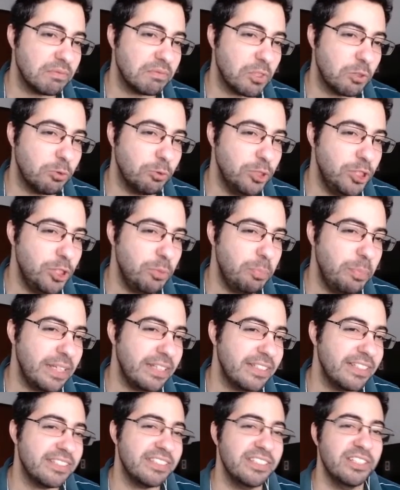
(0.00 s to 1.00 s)
would you
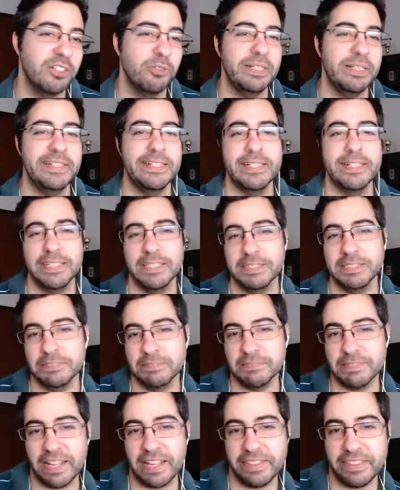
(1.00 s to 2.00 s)
pick this in Arena?
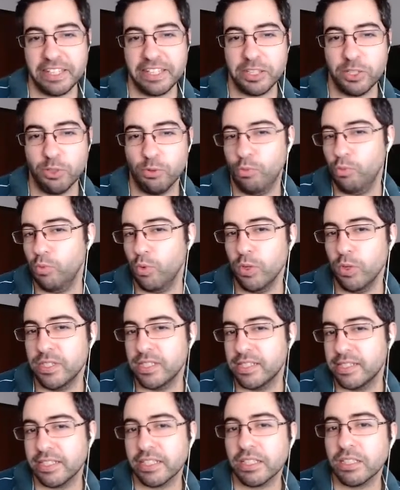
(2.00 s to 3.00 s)
I think you would
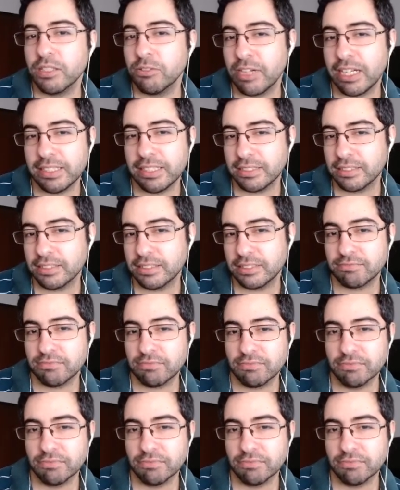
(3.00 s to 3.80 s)
still, right?